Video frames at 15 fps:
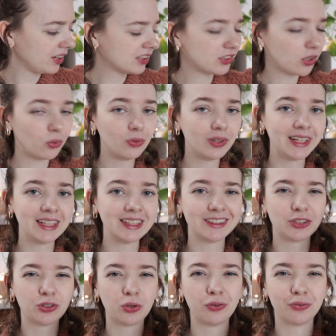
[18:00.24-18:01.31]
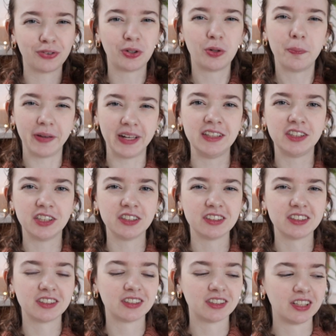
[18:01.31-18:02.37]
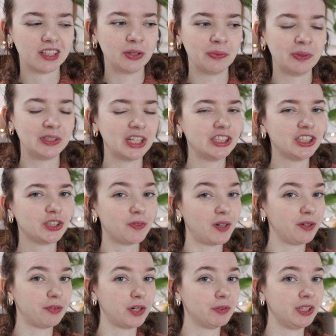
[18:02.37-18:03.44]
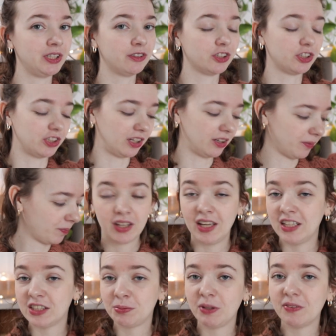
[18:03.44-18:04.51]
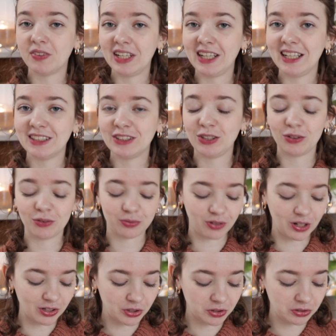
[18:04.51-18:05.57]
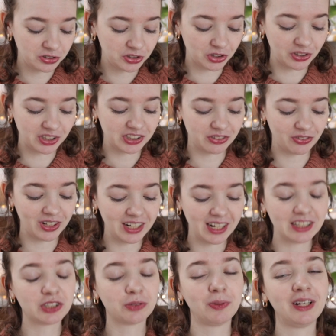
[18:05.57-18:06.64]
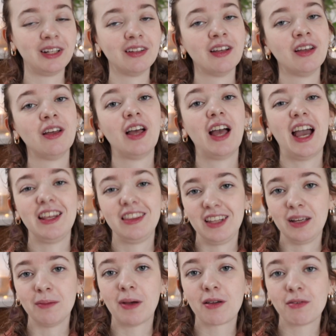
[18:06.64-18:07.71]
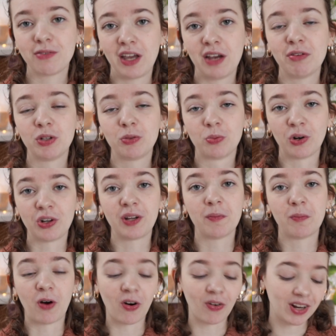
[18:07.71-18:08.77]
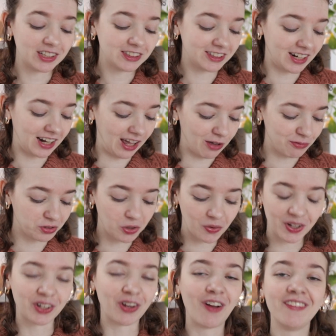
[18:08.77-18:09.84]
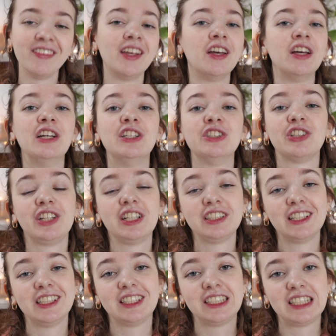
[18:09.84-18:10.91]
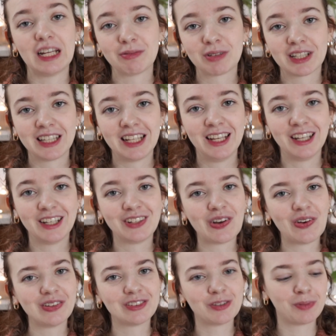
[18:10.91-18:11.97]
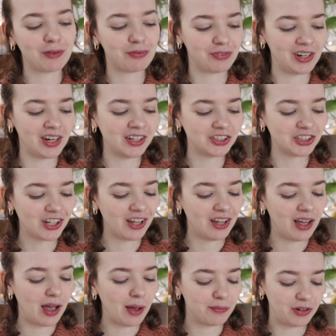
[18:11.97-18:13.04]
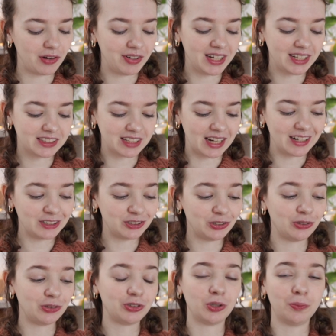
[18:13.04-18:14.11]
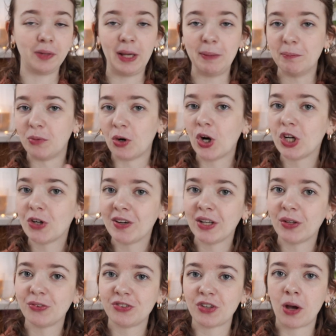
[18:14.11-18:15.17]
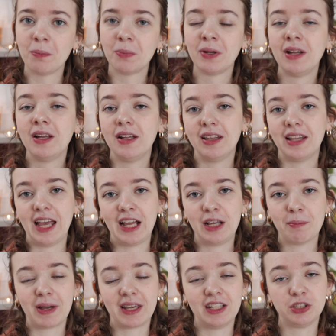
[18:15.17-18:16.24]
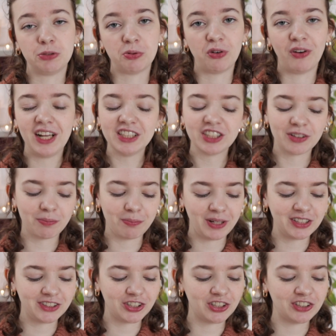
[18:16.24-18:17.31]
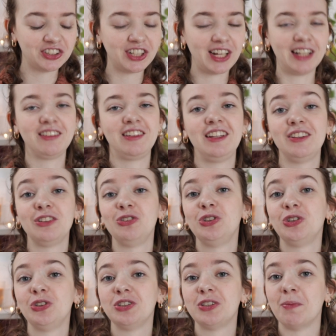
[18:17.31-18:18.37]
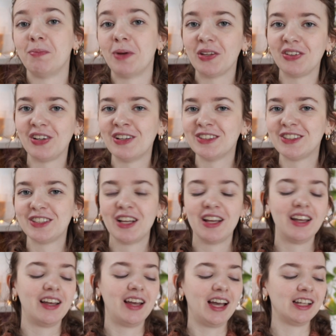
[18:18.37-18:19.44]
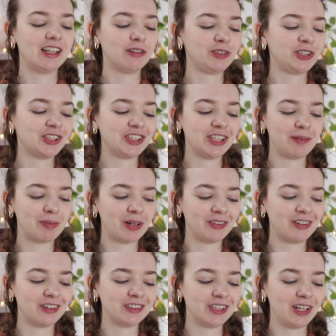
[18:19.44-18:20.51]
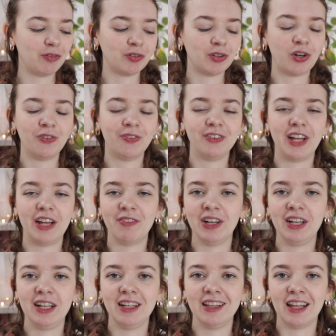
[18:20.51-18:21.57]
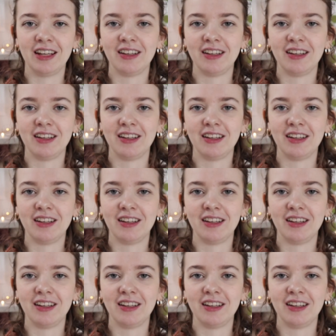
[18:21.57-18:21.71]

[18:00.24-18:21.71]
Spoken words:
is only 2 full pages, which I just find very interesting. It has been really easy to follow, so this really has been, I think, my favorite work in progress that I have going on. So this is definitely going to be finished. I'm very excited to do some embroidery on top, like my inspiration pictures, and then to choose the buttons. I love choosing buttons, even though they really